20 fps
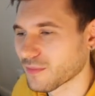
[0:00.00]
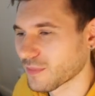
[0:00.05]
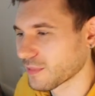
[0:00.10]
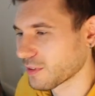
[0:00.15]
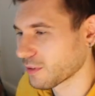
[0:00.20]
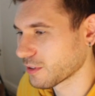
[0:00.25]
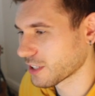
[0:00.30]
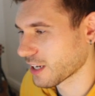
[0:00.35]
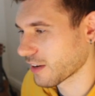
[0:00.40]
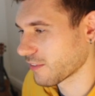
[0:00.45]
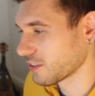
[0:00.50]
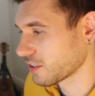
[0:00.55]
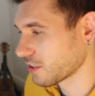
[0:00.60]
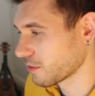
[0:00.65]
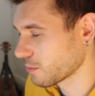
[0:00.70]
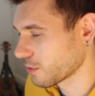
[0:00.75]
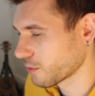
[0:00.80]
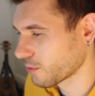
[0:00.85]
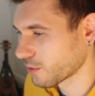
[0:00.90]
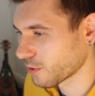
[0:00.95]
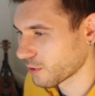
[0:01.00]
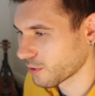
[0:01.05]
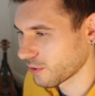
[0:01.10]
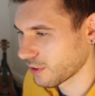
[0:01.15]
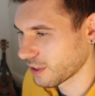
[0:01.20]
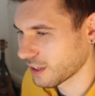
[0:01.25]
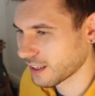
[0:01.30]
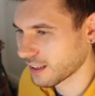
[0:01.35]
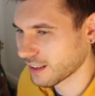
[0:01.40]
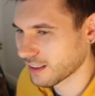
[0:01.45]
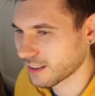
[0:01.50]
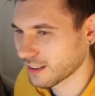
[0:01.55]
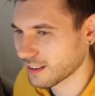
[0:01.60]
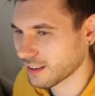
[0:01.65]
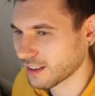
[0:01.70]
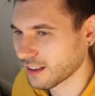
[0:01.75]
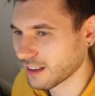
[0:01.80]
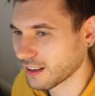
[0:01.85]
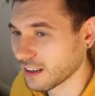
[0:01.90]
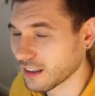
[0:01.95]
which I haven't done before, and
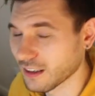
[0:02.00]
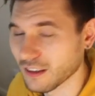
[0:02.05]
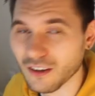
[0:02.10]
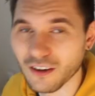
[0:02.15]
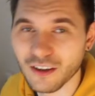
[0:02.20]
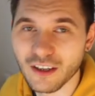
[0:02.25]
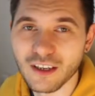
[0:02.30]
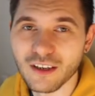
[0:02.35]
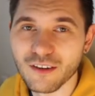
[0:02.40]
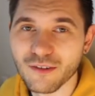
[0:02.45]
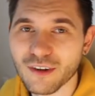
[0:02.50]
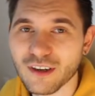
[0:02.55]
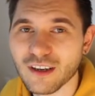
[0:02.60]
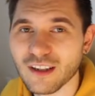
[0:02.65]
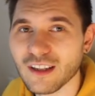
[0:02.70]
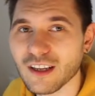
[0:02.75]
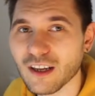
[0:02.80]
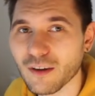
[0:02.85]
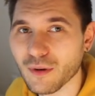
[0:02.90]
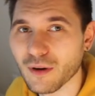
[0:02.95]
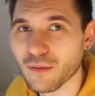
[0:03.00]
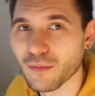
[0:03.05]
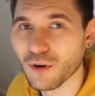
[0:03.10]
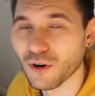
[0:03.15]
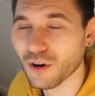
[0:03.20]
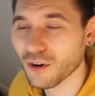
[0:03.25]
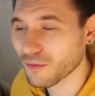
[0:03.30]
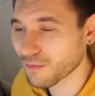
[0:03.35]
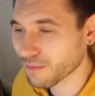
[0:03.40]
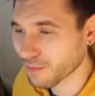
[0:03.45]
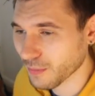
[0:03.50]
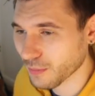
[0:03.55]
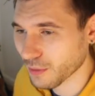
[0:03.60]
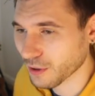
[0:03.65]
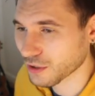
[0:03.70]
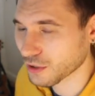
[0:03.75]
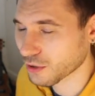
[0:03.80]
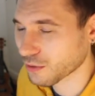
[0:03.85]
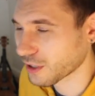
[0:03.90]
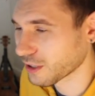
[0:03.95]
I need to look into it a little bit more, but
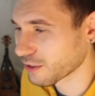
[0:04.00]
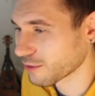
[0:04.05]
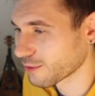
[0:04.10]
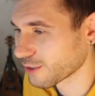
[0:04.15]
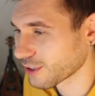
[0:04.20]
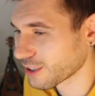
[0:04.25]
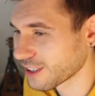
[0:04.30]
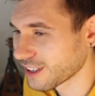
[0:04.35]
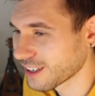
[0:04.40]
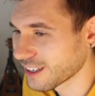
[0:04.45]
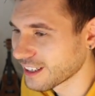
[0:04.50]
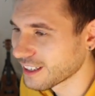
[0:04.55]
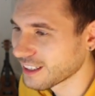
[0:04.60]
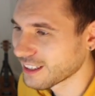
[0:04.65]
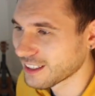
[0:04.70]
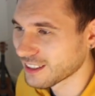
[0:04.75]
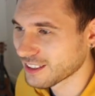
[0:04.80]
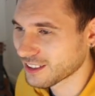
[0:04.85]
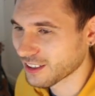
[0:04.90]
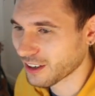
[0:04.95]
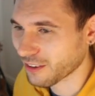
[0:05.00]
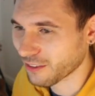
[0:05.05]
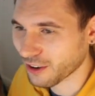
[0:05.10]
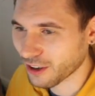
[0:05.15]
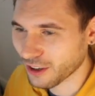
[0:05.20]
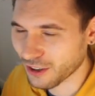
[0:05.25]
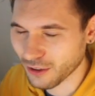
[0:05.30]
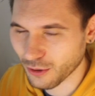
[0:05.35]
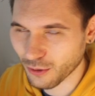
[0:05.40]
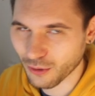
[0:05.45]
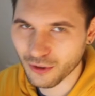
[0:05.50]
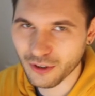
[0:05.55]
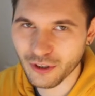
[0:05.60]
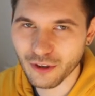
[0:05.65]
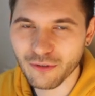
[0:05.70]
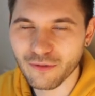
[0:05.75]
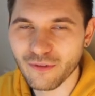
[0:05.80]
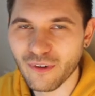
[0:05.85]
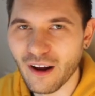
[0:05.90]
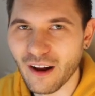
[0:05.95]
it's quite fun. So I've got an
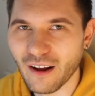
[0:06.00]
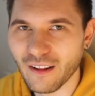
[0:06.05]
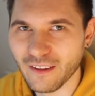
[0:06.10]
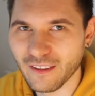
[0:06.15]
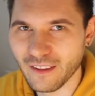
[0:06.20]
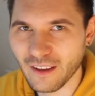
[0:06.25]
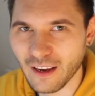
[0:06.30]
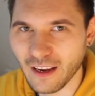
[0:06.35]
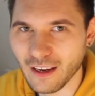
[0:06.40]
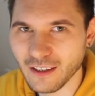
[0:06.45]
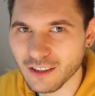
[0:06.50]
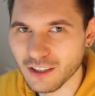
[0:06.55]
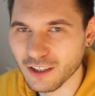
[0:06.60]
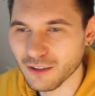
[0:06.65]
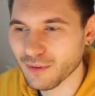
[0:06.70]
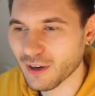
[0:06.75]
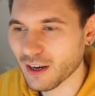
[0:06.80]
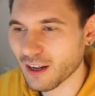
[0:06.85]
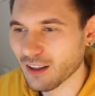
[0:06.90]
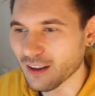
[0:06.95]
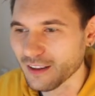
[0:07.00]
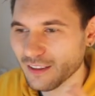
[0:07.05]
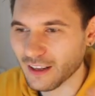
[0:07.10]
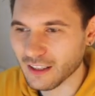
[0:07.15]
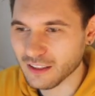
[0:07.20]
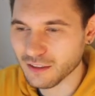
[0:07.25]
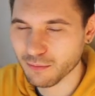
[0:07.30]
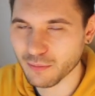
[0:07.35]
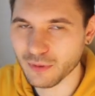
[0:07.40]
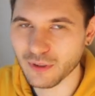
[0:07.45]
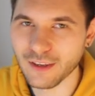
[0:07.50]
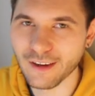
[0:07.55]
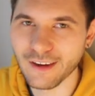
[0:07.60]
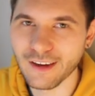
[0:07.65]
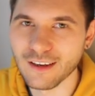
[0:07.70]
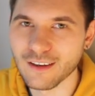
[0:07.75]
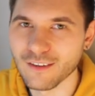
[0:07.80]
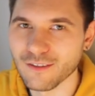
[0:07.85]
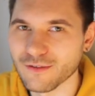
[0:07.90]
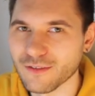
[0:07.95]
audio file in the HTML, and that's
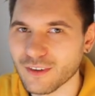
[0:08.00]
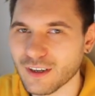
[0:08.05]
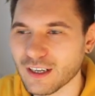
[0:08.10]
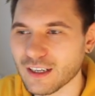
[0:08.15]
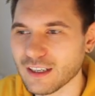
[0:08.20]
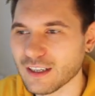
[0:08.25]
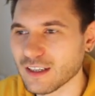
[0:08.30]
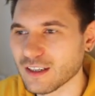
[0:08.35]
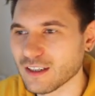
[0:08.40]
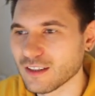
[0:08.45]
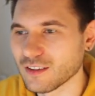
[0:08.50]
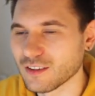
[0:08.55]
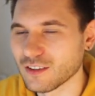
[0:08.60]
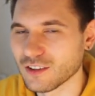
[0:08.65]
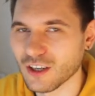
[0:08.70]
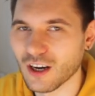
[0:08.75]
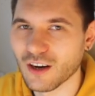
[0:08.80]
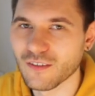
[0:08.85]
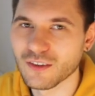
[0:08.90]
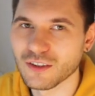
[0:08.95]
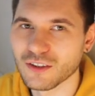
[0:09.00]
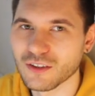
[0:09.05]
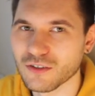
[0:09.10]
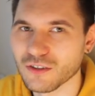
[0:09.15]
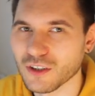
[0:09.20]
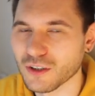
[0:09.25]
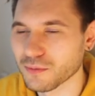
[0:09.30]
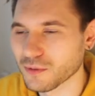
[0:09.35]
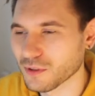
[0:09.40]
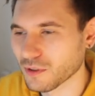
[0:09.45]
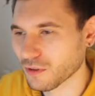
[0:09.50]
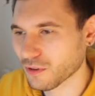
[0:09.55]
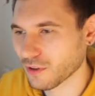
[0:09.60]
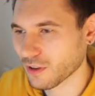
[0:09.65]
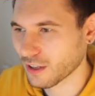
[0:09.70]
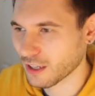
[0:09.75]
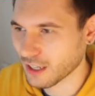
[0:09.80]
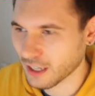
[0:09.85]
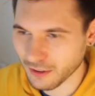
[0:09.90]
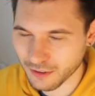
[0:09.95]
played via JavaScript
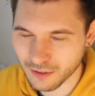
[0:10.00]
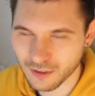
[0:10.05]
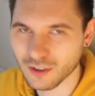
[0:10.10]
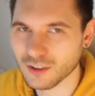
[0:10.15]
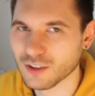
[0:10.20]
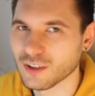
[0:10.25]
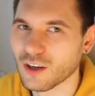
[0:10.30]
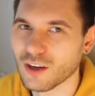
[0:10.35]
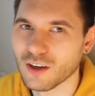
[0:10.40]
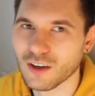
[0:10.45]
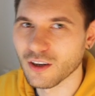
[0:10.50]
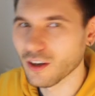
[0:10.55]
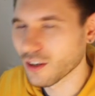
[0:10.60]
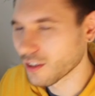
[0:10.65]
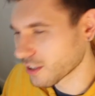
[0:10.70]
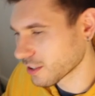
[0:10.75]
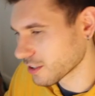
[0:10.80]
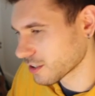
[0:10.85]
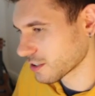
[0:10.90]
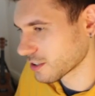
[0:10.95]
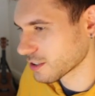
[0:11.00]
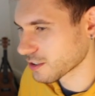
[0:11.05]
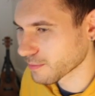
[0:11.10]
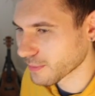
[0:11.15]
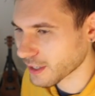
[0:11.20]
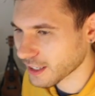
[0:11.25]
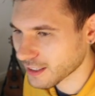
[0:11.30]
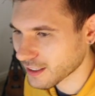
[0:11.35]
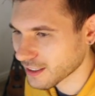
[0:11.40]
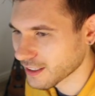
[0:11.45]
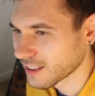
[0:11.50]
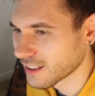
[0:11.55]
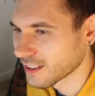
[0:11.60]
after a certain condition is met.